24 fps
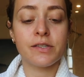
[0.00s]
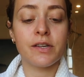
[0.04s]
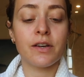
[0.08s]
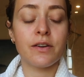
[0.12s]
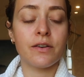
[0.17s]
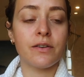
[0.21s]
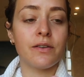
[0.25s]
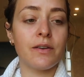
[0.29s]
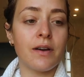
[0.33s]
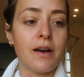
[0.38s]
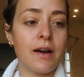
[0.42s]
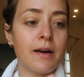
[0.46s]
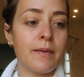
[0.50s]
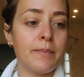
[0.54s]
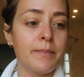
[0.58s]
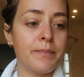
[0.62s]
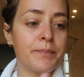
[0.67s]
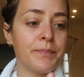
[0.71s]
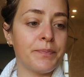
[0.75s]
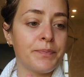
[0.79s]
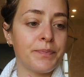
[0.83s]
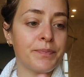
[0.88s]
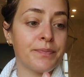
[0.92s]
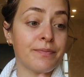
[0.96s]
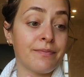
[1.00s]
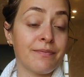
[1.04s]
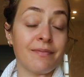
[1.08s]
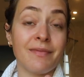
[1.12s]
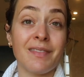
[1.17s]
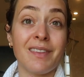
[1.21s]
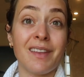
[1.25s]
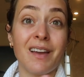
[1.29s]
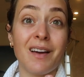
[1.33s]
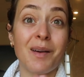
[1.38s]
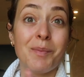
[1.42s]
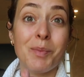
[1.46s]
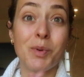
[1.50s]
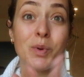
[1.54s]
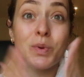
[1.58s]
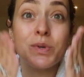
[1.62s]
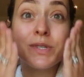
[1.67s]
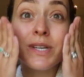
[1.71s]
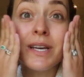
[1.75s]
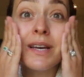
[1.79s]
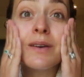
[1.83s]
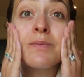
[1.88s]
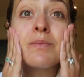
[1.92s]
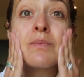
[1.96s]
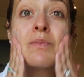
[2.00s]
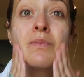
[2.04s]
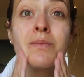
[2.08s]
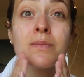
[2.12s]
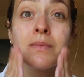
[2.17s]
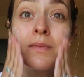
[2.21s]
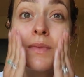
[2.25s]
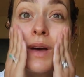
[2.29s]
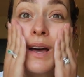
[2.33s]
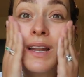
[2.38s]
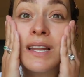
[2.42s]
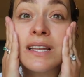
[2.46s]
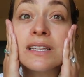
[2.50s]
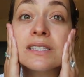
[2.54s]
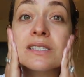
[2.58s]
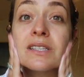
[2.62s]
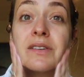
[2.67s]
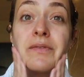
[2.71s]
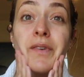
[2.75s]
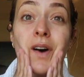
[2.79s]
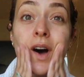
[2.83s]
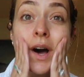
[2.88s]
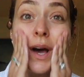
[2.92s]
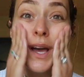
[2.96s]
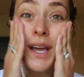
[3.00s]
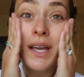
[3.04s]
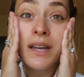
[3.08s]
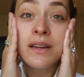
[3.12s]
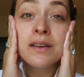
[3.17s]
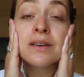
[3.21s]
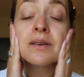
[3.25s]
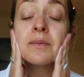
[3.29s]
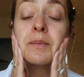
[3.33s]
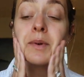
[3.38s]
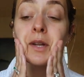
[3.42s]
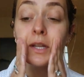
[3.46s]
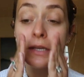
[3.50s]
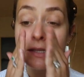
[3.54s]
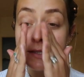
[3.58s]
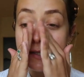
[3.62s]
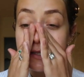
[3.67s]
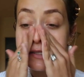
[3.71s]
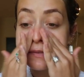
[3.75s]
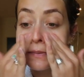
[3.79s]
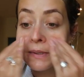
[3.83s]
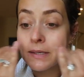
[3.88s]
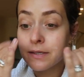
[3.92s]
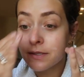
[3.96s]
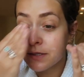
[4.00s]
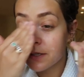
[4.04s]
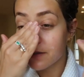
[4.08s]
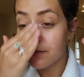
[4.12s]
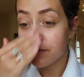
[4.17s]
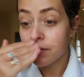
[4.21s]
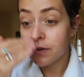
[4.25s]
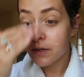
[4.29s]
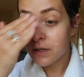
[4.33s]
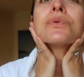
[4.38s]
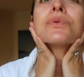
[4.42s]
So I bought it and it's divine, but it is expensive.